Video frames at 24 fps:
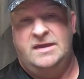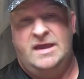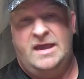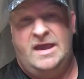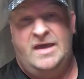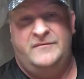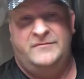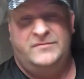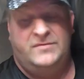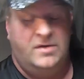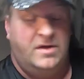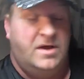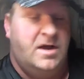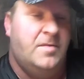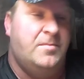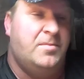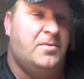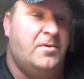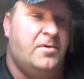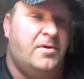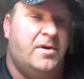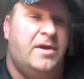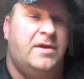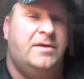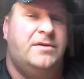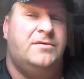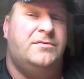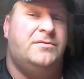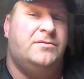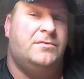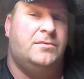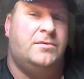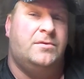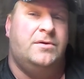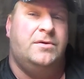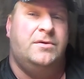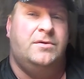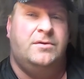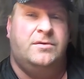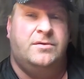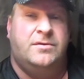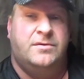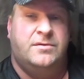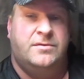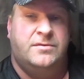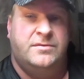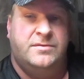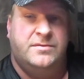have to upgrade to store
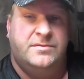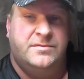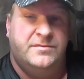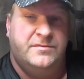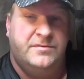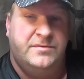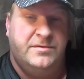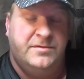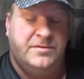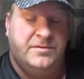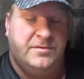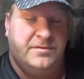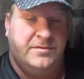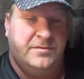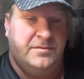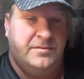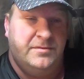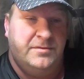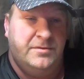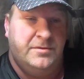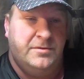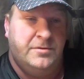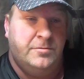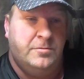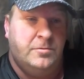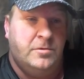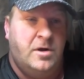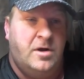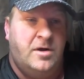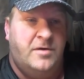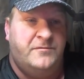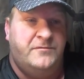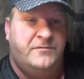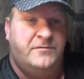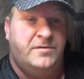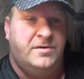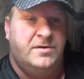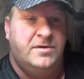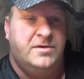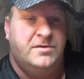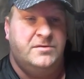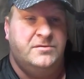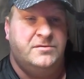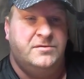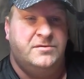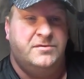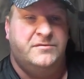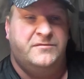your your your raw
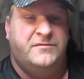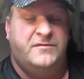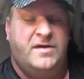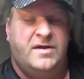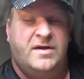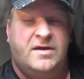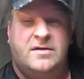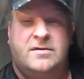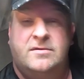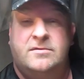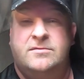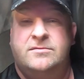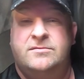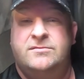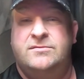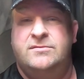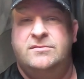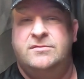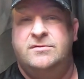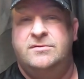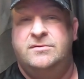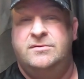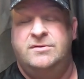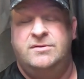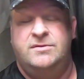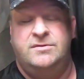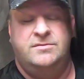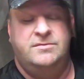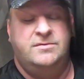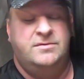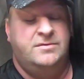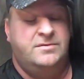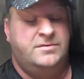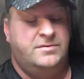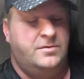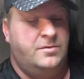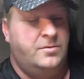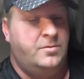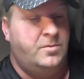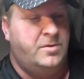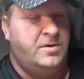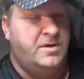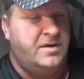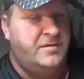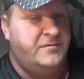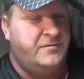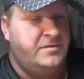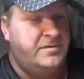footage or your files or you, or
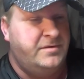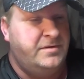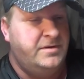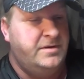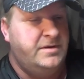whatever.